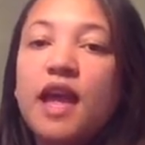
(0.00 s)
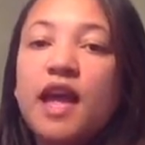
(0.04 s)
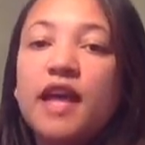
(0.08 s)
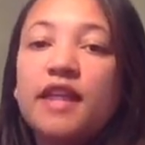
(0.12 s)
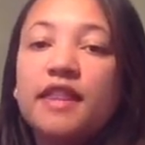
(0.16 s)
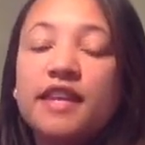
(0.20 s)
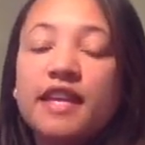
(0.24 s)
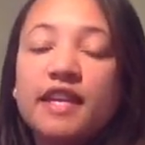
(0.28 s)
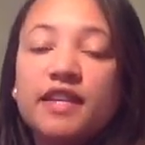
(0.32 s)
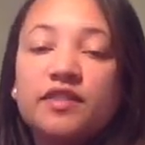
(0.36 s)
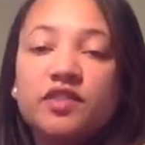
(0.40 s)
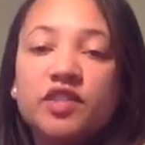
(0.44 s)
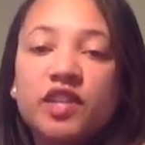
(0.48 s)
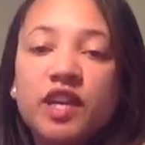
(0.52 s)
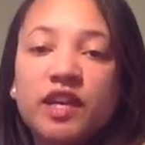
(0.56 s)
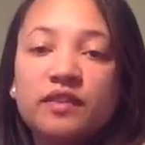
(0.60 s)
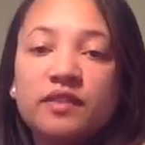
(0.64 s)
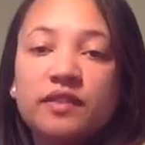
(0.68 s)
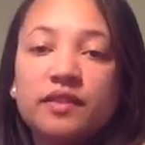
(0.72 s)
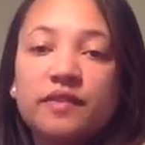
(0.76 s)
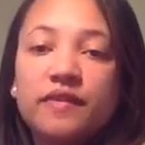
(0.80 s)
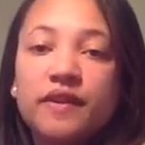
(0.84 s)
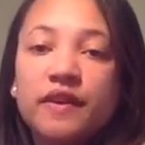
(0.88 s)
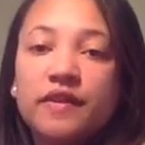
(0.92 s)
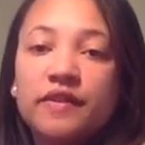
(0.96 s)
The
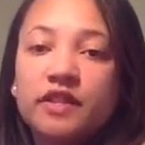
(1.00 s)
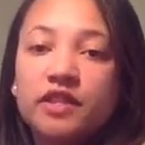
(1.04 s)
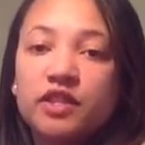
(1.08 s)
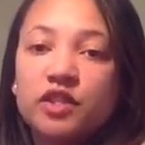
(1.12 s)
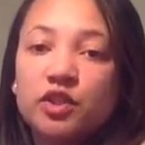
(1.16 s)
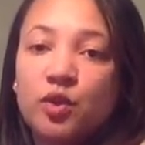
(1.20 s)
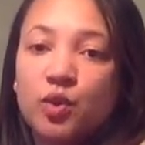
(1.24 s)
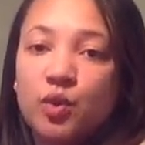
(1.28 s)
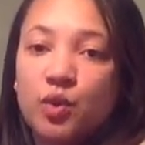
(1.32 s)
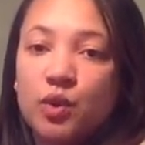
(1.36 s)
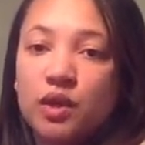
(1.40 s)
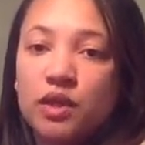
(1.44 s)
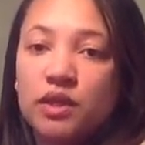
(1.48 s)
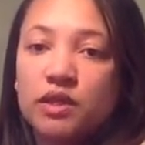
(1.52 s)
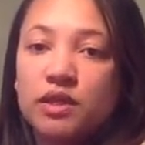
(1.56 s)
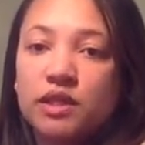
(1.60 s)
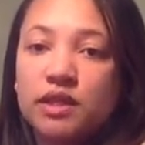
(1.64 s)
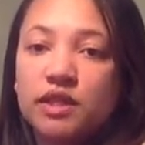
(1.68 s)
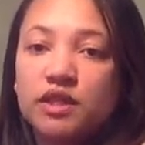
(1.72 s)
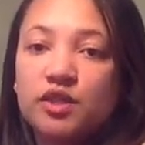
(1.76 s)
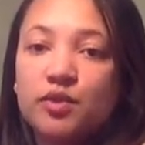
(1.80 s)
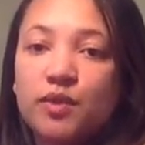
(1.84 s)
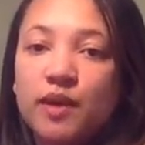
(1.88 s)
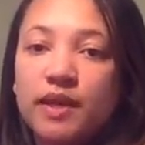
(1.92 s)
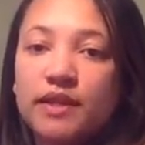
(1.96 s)
objective of this course
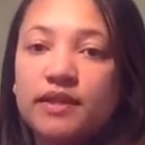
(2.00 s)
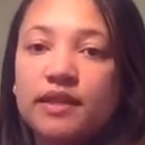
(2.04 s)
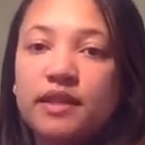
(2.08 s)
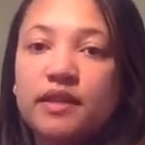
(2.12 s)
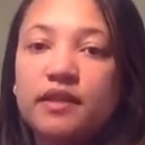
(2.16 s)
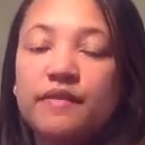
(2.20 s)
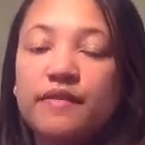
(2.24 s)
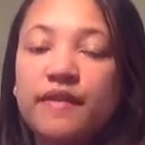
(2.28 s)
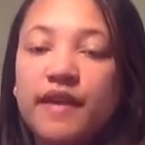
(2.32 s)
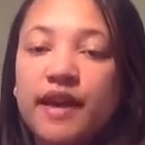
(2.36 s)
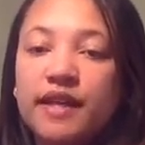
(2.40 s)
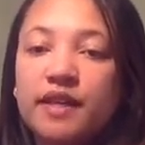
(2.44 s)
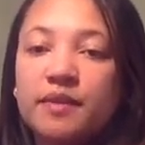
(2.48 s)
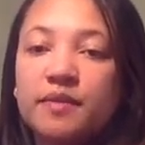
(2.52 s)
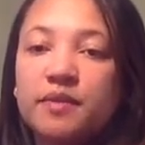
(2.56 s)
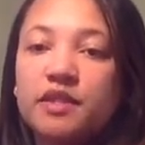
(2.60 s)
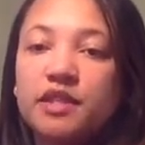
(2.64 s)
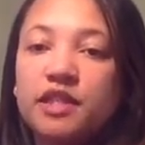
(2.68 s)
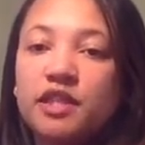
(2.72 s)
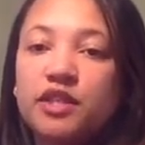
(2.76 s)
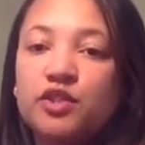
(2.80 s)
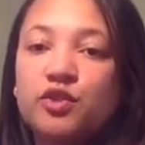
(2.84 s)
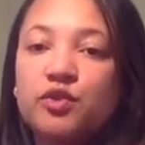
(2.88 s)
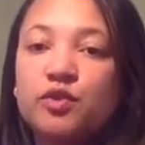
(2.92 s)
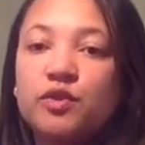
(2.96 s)
is to identify the
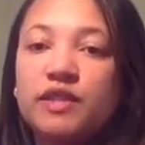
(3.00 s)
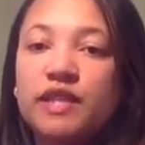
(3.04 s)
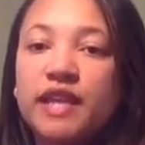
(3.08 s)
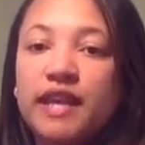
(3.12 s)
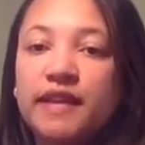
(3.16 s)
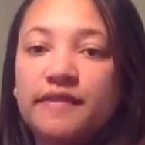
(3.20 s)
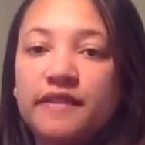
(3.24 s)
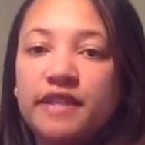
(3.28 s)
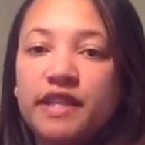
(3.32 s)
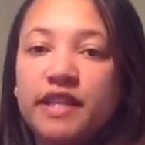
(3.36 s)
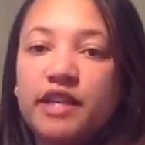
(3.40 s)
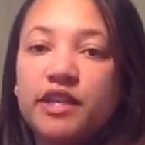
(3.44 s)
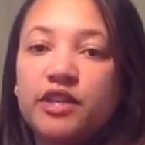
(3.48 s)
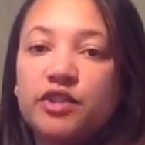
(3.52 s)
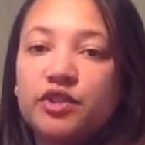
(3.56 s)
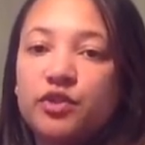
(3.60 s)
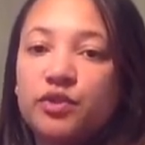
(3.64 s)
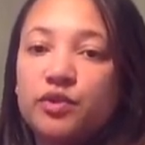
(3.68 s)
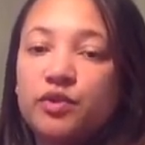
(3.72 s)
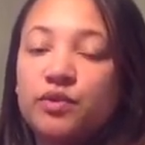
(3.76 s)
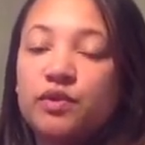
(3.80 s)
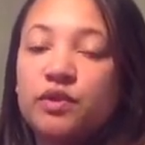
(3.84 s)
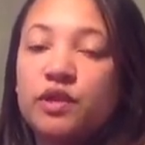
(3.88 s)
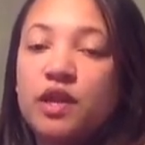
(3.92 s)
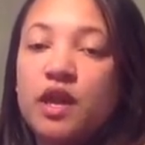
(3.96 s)
potential safety
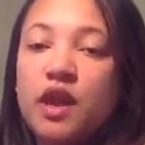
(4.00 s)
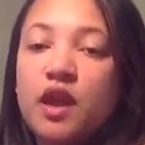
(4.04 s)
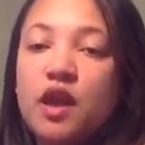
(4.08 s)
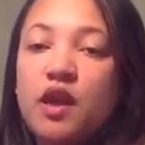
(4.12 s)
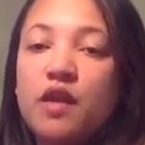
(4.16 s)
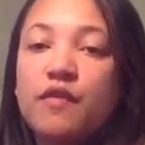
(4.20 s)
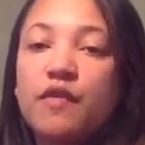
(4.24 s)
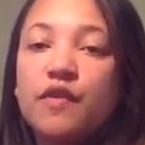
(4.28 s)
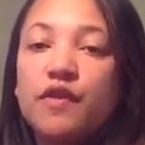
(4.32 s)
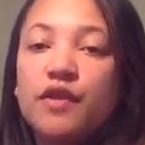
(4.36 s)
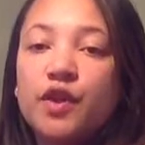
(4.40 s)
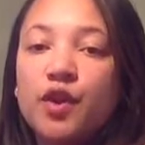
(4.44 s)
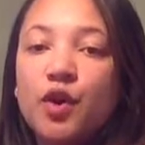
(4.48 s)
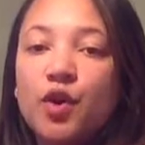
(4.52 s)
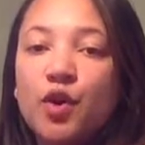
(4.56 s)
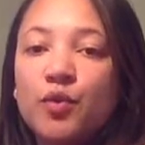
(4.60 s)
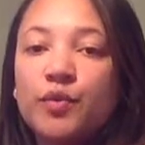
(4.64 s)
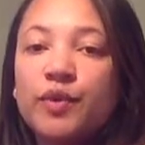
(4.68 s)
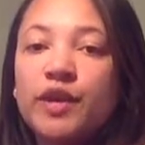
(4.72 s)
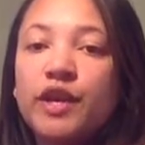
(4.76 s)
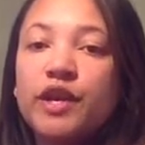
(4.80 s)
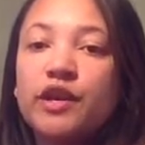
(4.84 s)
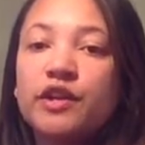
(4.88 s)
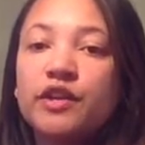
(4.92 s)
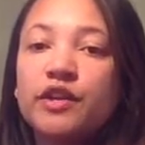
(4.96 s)
issues for the home
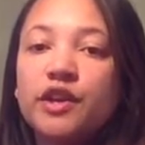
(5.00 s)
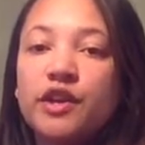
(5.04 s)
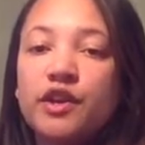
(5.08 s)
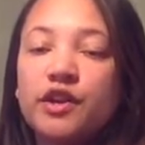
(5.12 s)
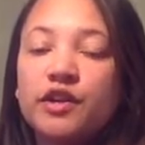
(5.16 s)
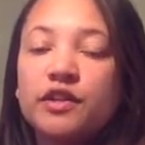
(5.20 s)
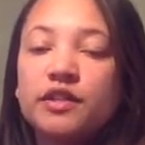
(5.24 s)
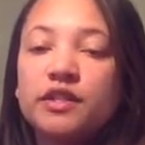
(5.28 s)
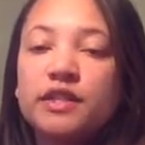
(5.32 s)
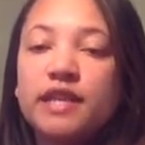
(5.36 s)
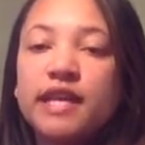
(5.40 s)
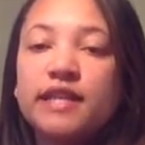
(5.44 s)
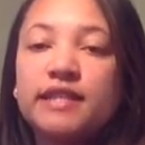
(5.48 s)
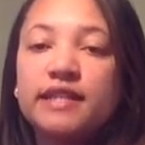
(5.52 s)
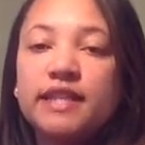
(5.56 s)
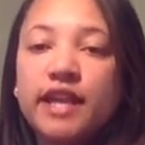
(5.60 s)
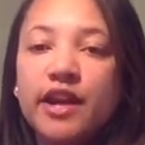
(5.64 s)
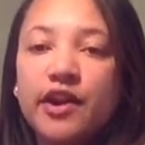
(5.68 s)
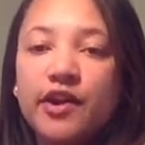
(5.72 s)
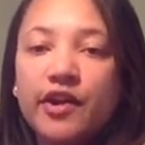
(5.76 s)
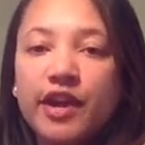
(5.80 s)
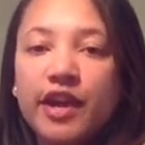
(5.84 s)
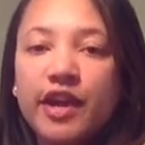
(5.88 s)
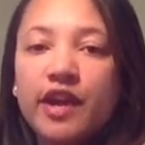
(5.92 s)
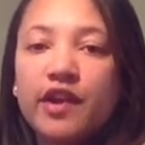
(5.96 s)
care nurse as they are
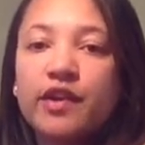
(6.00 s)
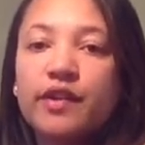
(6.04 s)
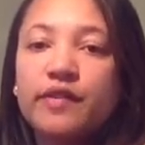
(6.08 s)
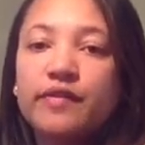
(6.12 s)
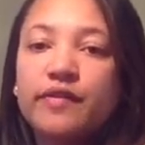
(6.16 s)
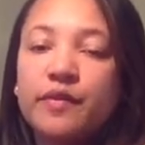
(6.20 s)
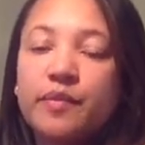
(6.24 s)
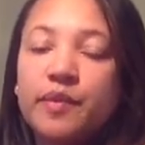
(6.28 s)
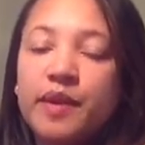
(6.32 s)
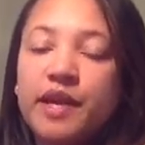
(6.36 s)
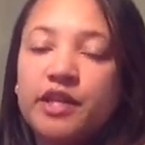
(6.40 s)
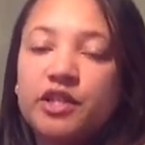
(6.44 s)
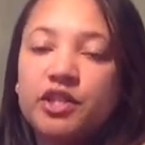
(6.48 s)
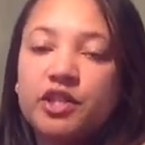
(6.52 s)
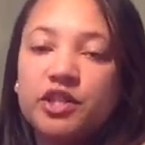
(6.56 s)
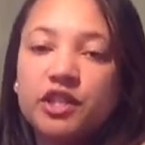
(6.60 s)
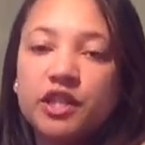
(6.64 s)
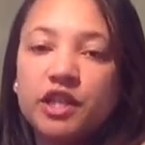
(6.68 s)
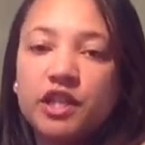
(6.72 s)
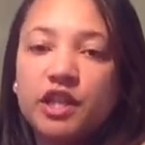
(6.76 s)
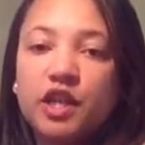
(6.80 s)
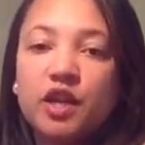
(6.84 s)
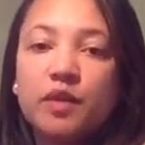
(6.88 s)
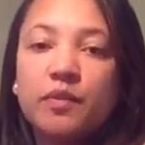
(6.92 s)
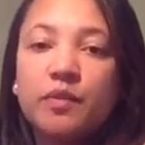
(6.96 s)
caring for patients in a
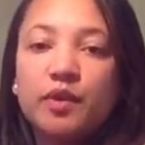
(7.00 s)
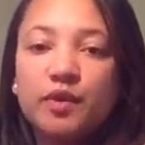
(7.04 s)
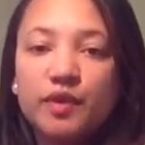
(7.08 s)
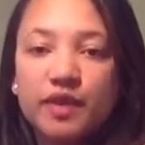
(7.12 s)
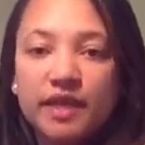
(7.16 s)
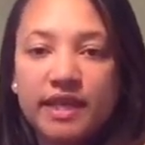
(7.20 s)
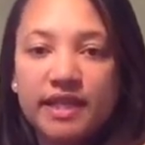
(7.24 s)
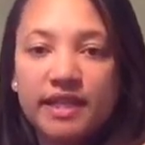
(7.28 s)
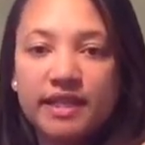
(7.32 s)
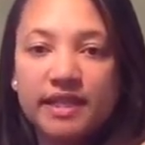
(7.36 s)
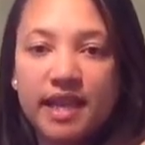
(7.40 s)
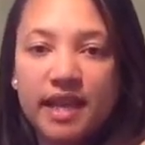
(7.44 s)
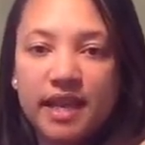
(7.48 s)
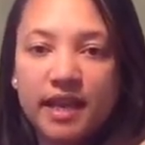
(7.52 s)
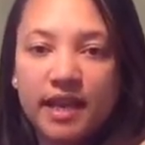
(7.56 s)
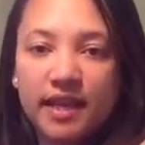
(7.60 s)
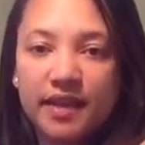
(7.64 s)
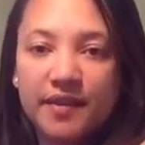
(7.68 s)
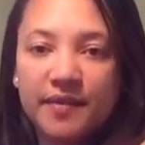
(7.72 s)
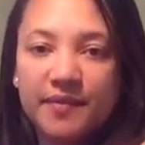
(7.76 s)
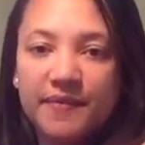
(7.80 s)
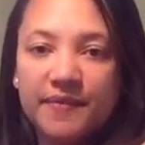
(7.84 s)
community setting.